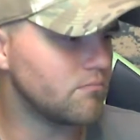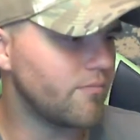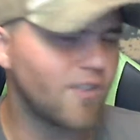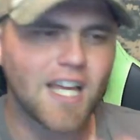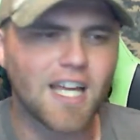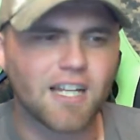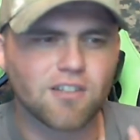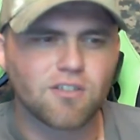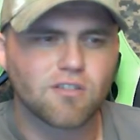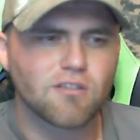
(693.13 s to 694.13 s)

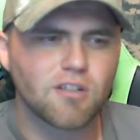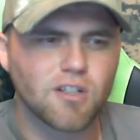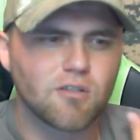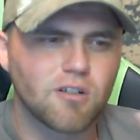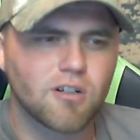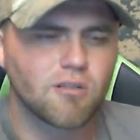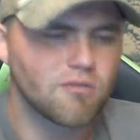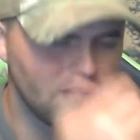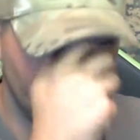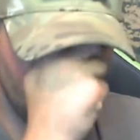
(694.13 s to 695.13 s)
flags, on
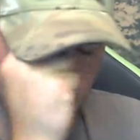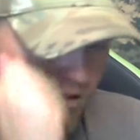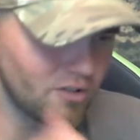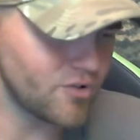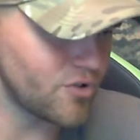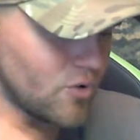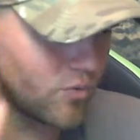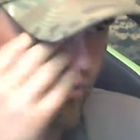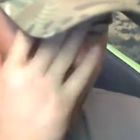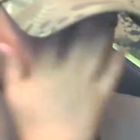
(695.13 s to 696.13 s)
our
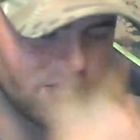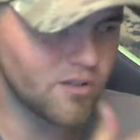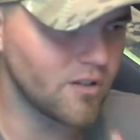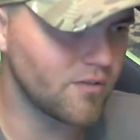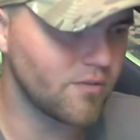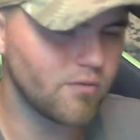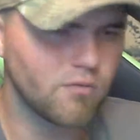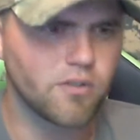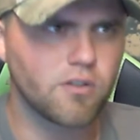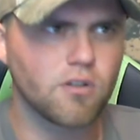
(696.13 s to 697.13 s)
shoulders and stuff.
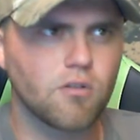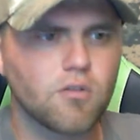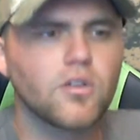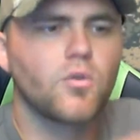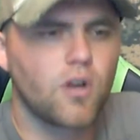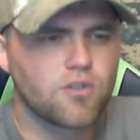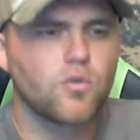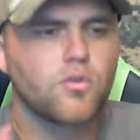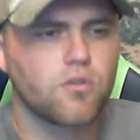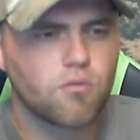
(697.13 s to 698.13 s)
Let's see, it was on the right
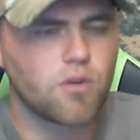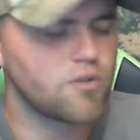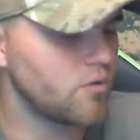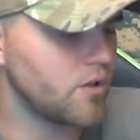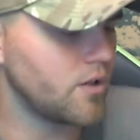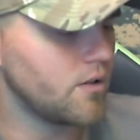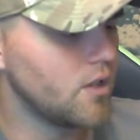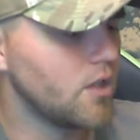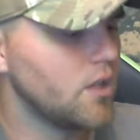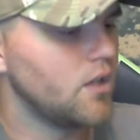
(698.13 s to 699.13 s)
shoulder,
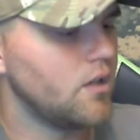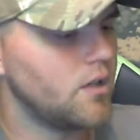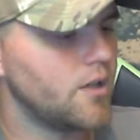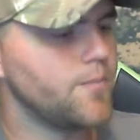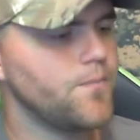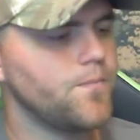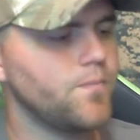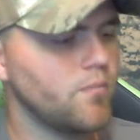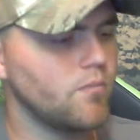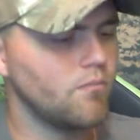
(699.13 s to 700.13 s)
yeah.
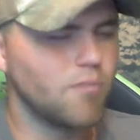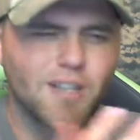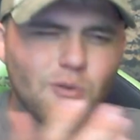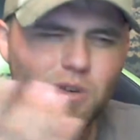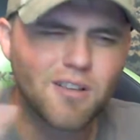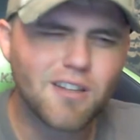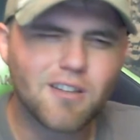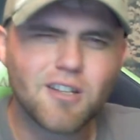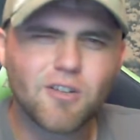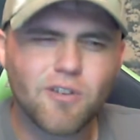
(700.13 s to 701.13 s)
But they weren't,
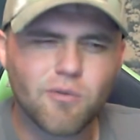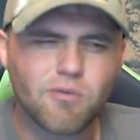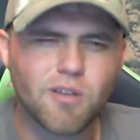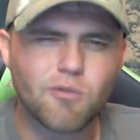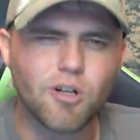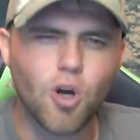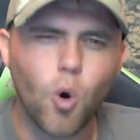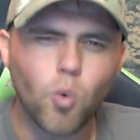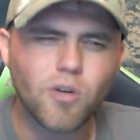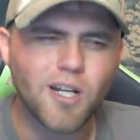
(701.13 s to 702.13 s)
they were
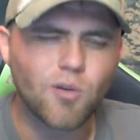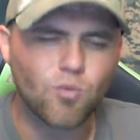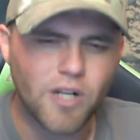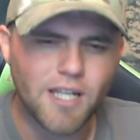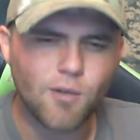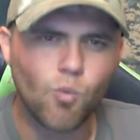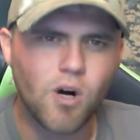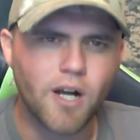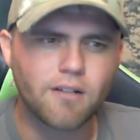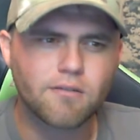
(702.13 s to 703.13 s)
gold and red and
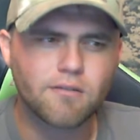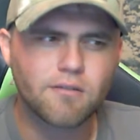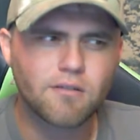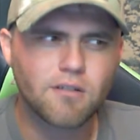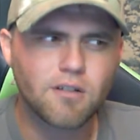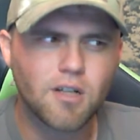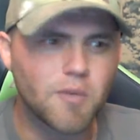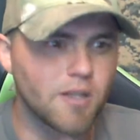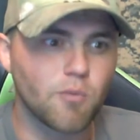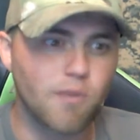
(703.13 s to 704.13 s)
white. I
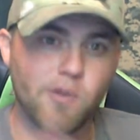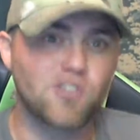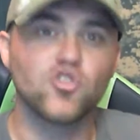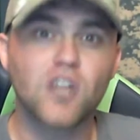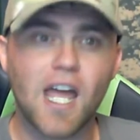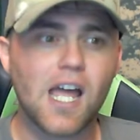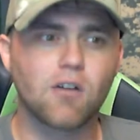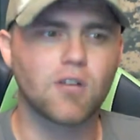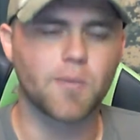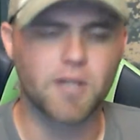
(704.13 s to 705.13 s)
mean, they stood out.
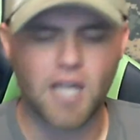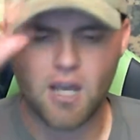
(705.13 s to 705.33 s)
I mean,